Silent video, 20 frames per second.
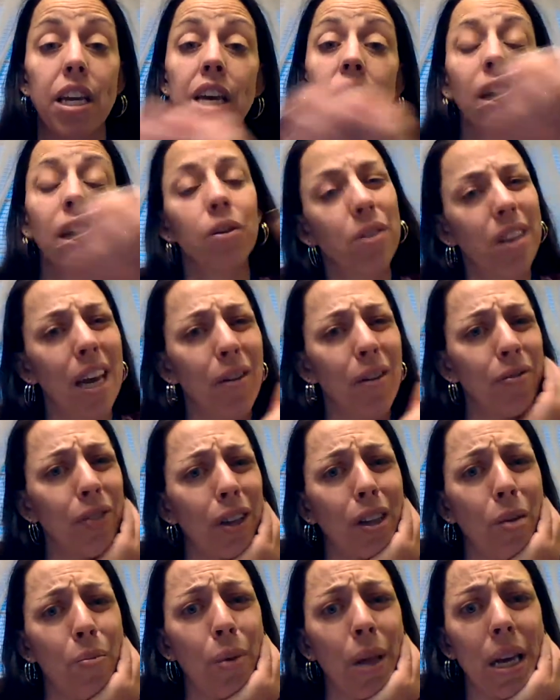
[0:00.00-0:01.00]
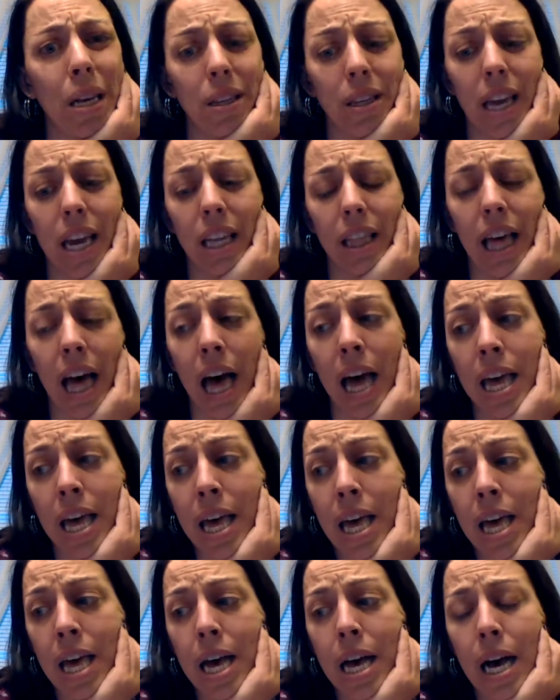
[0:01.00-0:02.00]
There was like fill in the blanks like that.
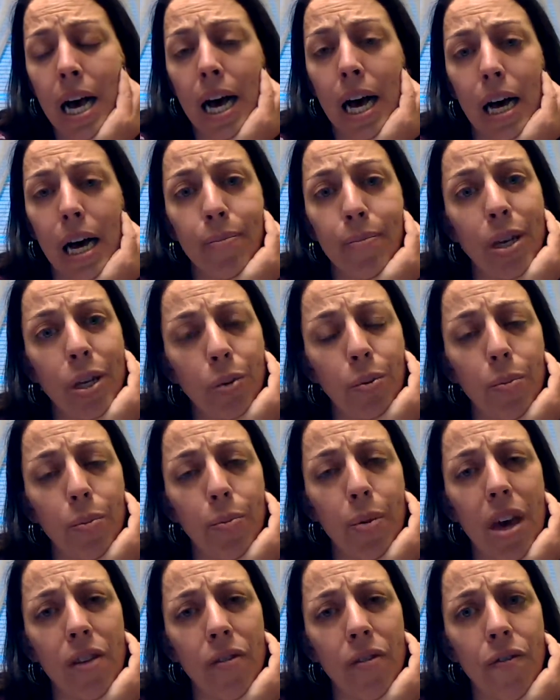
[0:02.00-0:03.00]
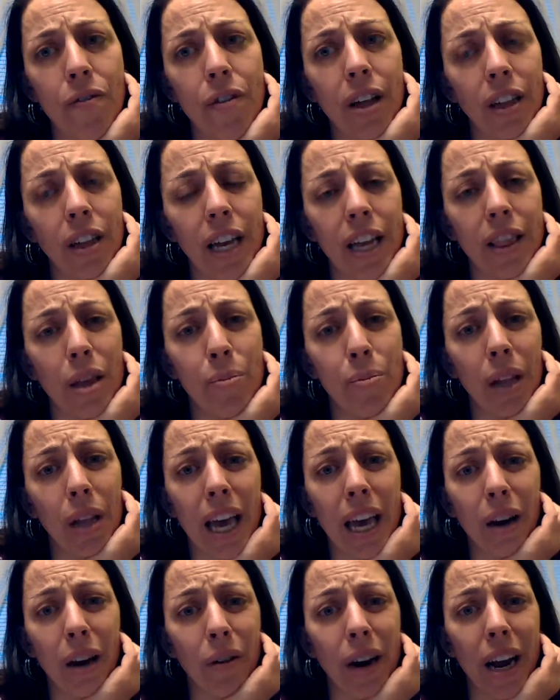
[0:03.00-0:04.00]
This would be a fill in the
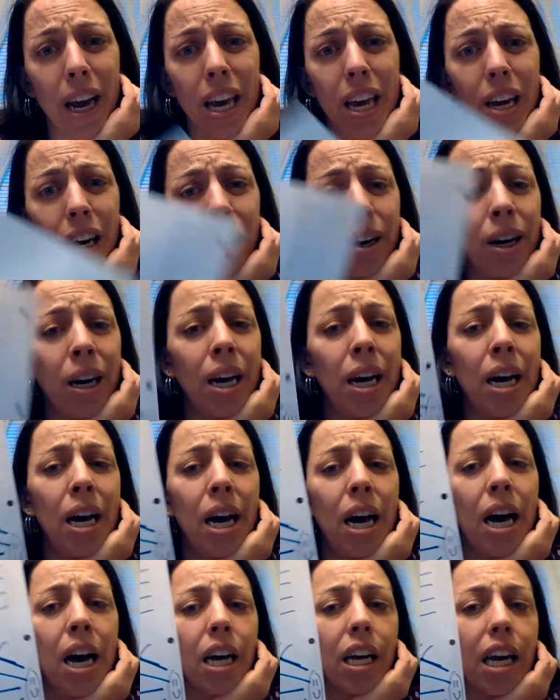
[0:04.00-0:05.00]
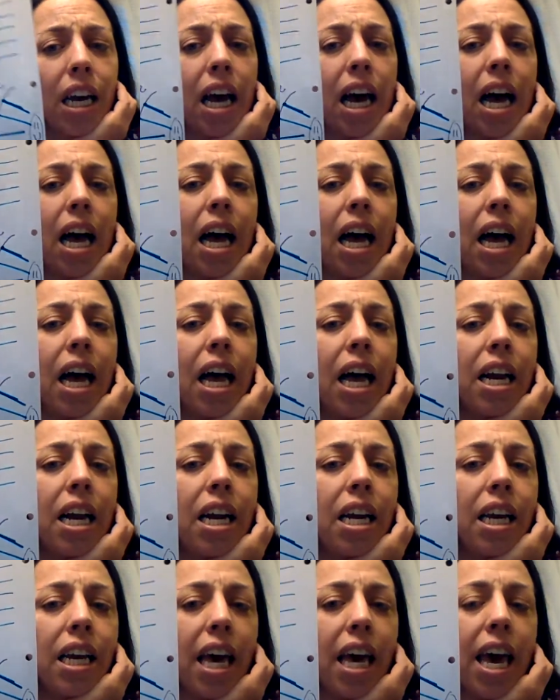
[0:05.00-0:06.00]
blank right here. A
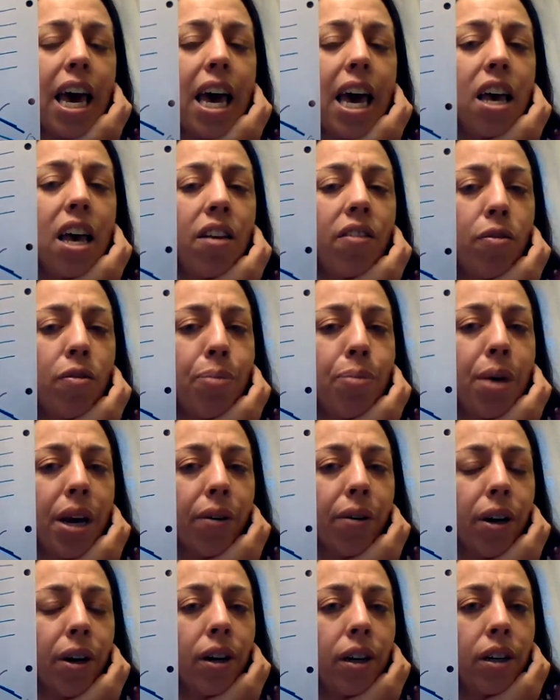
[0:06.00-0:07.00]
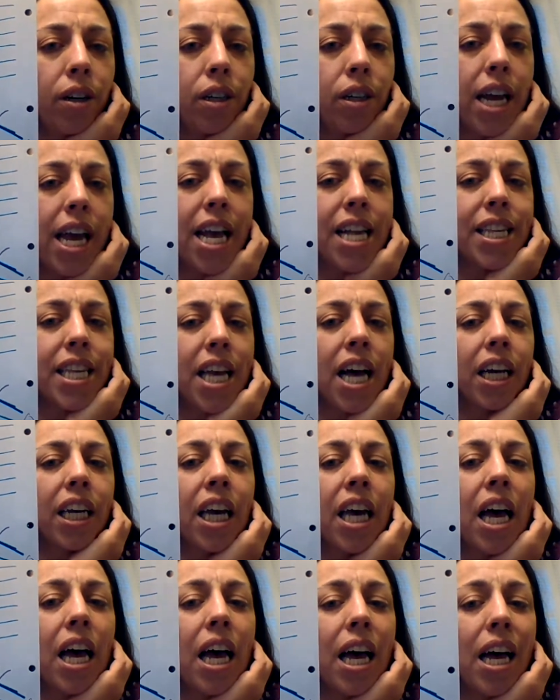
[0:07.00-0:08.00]
concave mirror is a
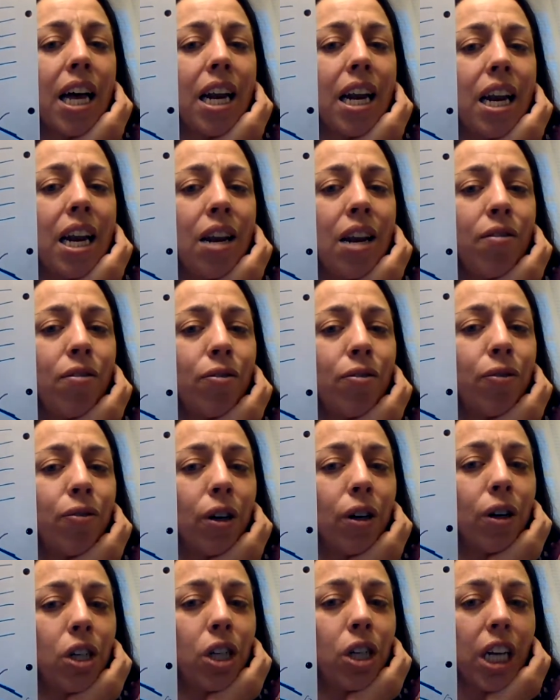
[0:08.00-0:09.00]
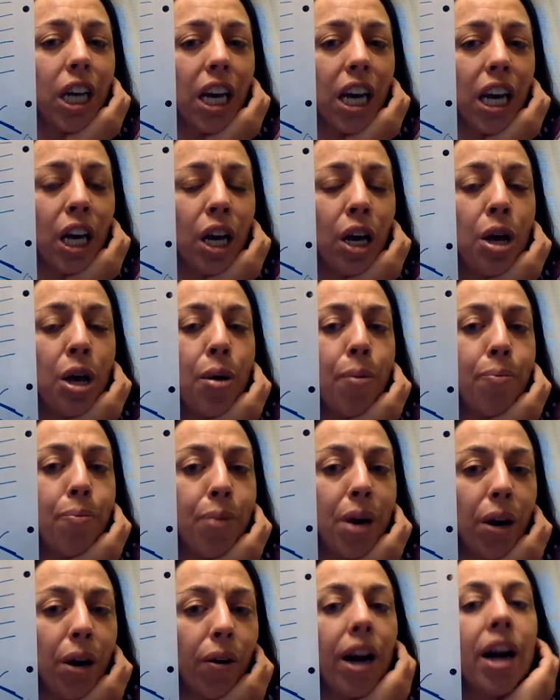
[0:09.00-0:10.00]
converging
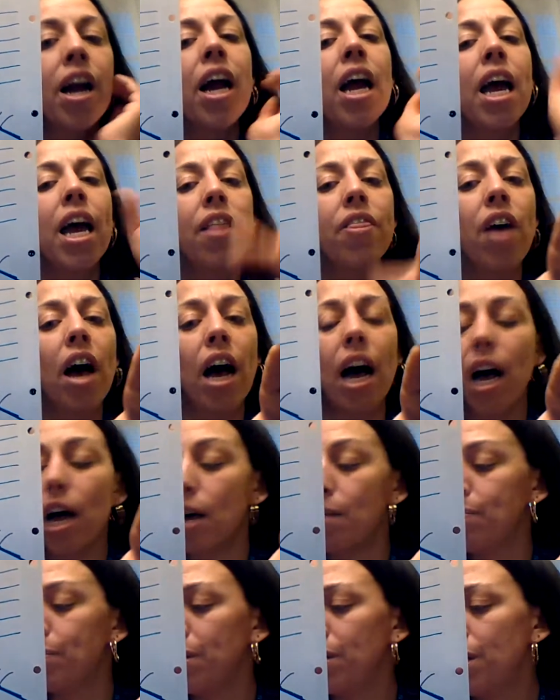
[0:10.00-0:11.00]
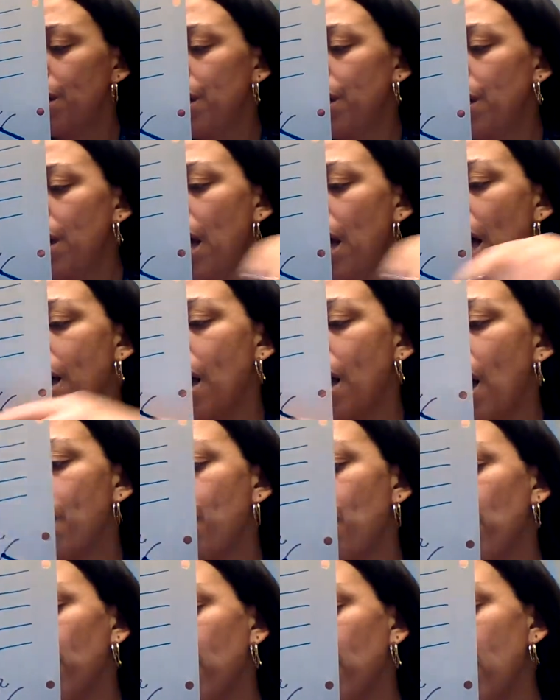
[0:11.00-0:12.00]
mirror. I
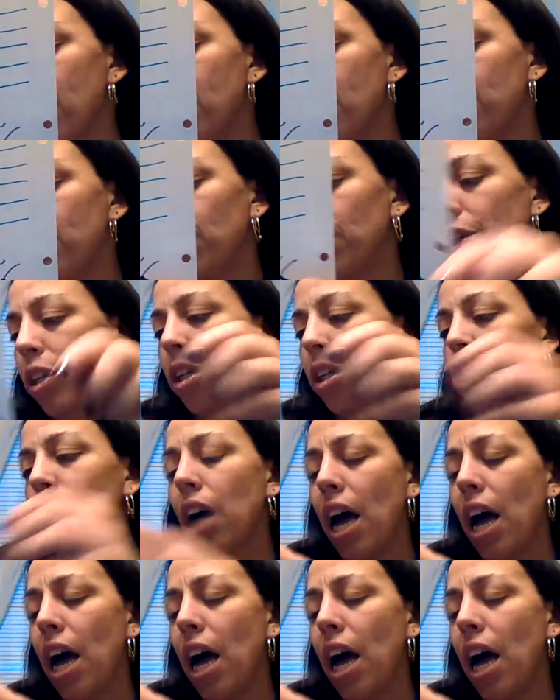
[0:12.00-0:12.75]
wrote converger.